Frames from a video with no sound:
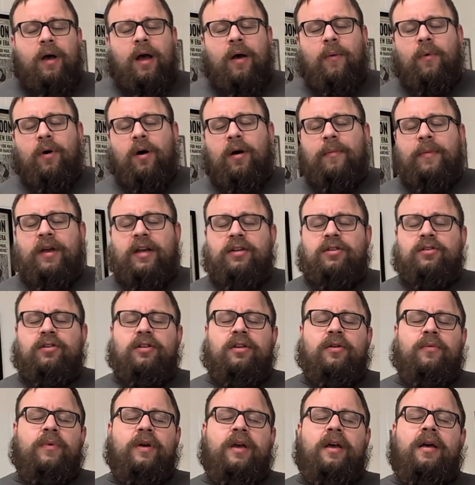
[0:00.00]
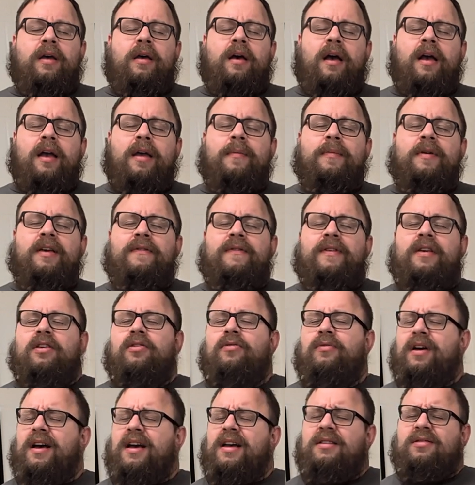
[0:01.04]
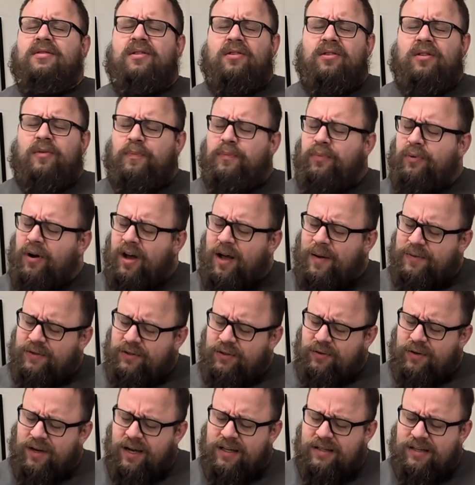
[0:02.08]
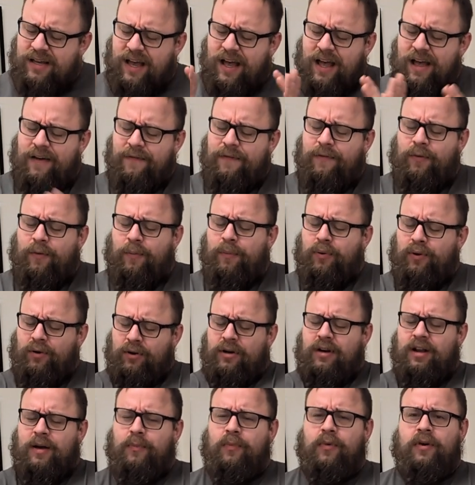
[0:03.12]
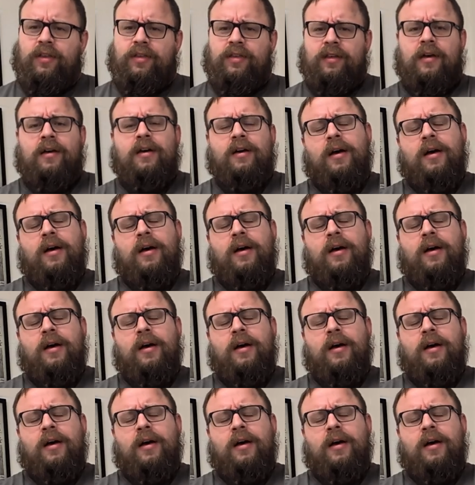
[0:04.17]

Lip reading: I wanna make sure that I am giving you guys all the props you guys have for putting up with